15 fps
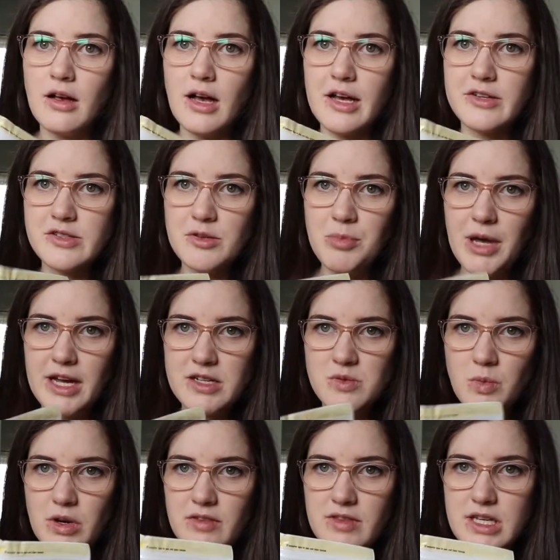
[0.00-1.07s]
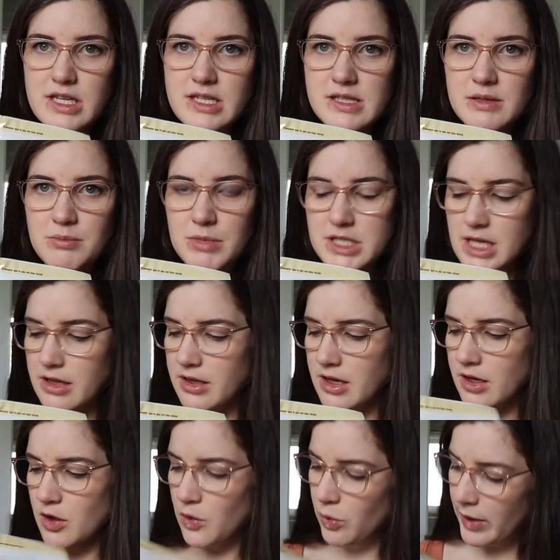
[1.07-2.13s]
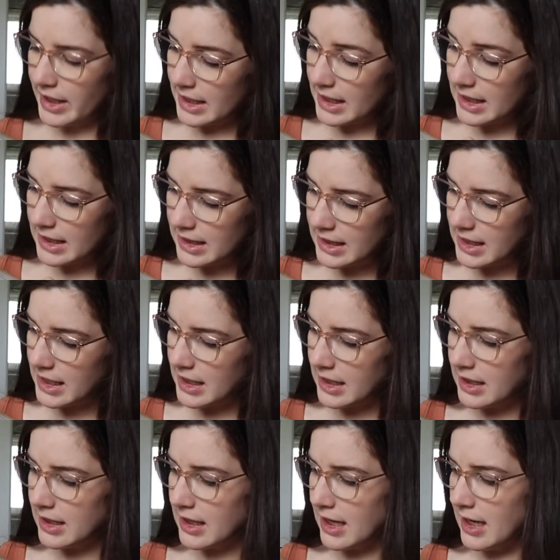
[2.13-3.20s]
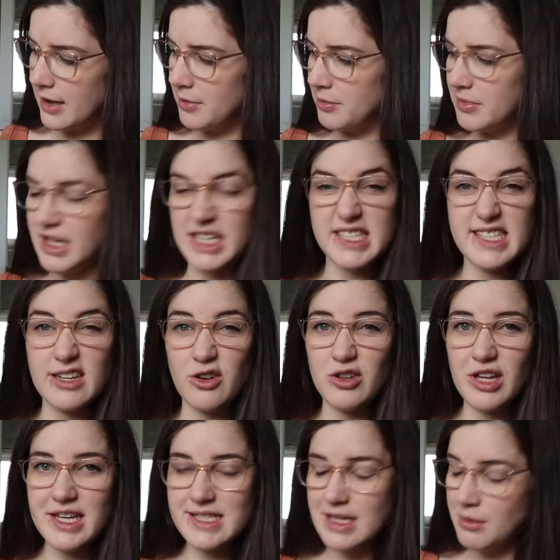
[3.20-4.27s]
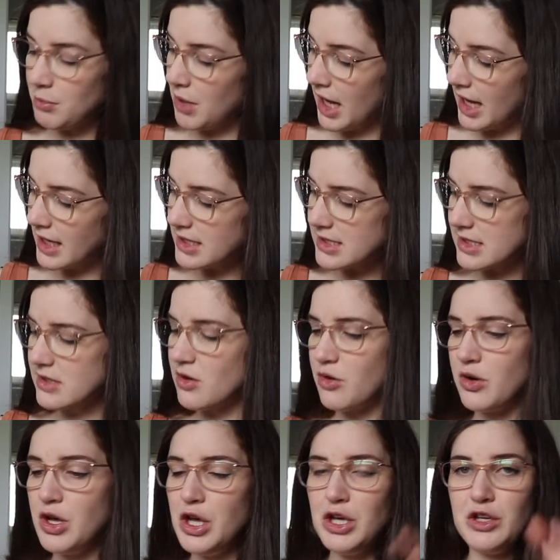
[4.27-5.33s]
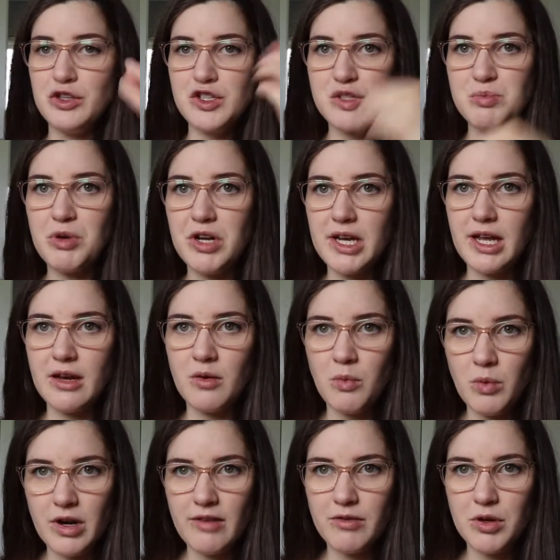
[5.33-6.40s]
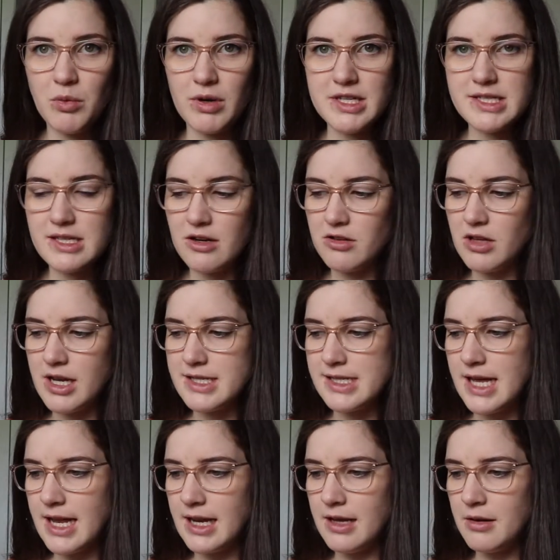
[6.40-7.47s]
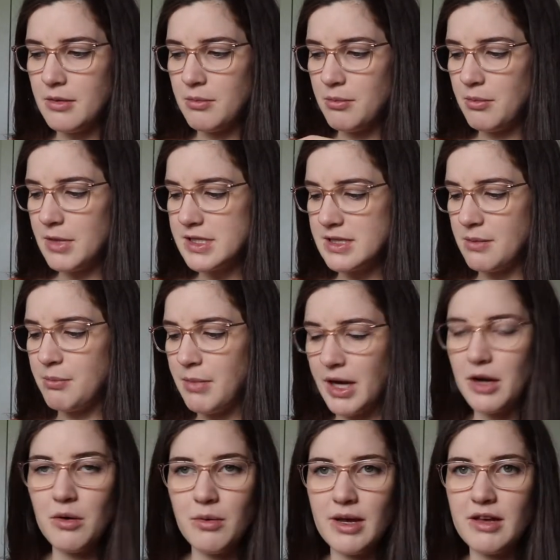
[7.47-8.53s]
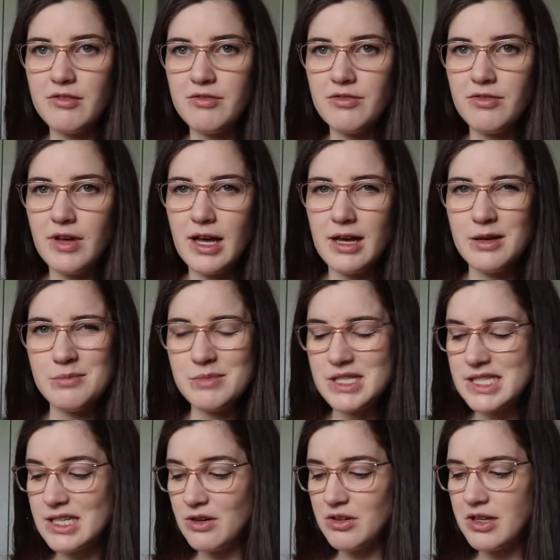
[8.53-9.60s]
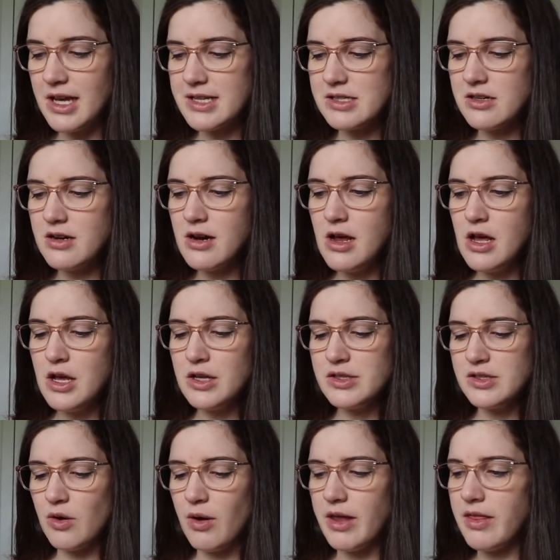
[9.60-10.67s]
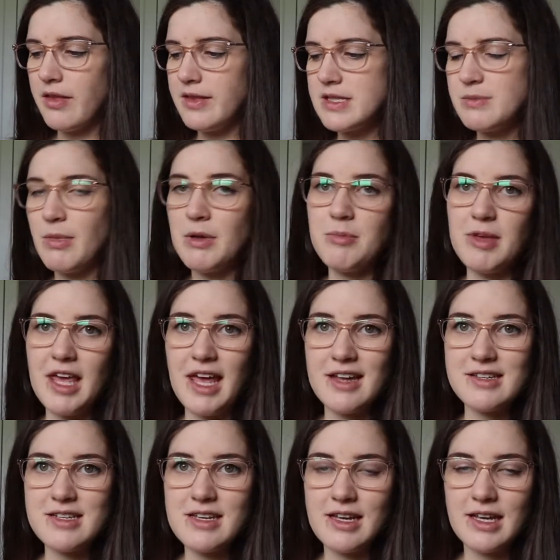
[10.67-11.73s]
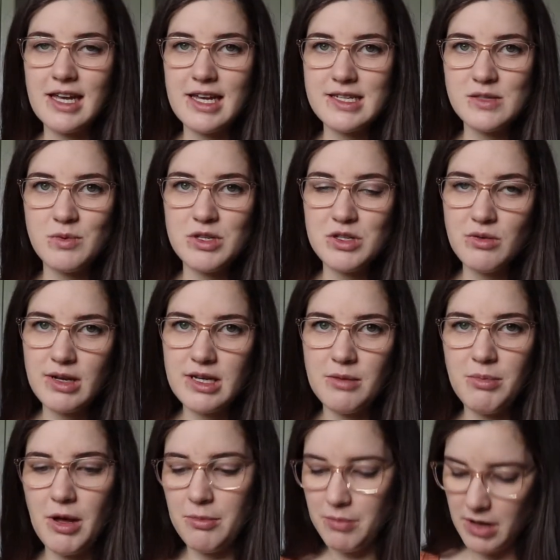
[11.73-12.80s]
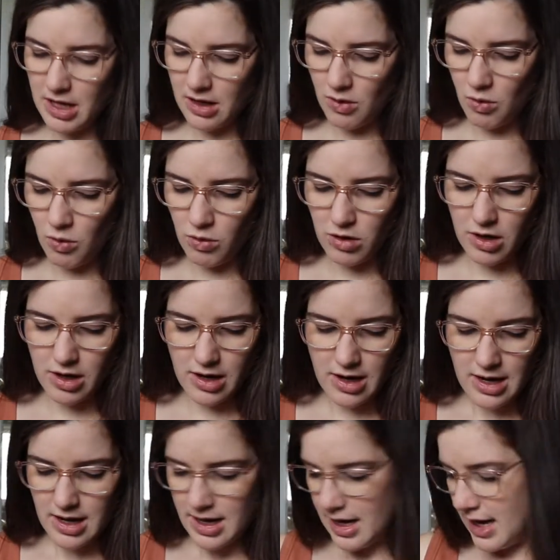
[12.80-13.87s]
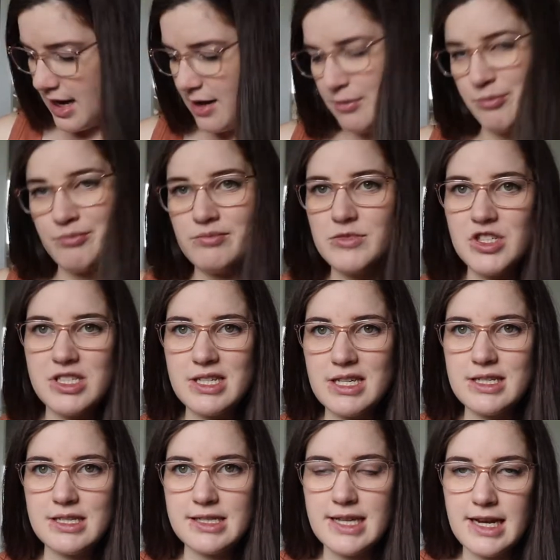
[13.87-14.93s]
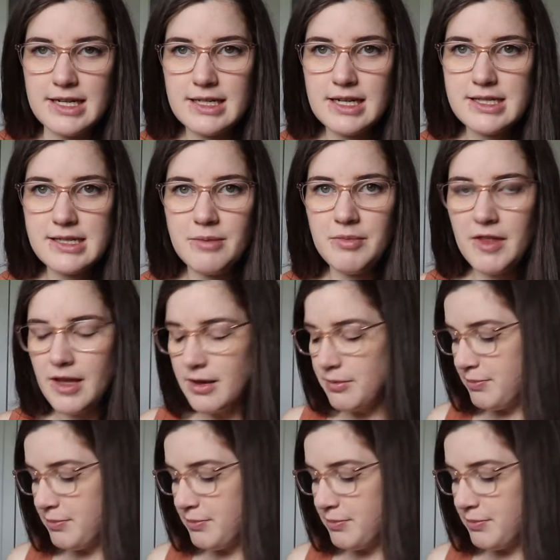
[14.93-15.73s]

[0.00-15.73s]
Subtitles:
I also packed one of these Medela Quick Clean like sterilizing bags. So you just put in whatever you want to sterilize, and it's a microwave sterilizer. So I thought this might be handy in case we do end up pumping or just need to sanitize something.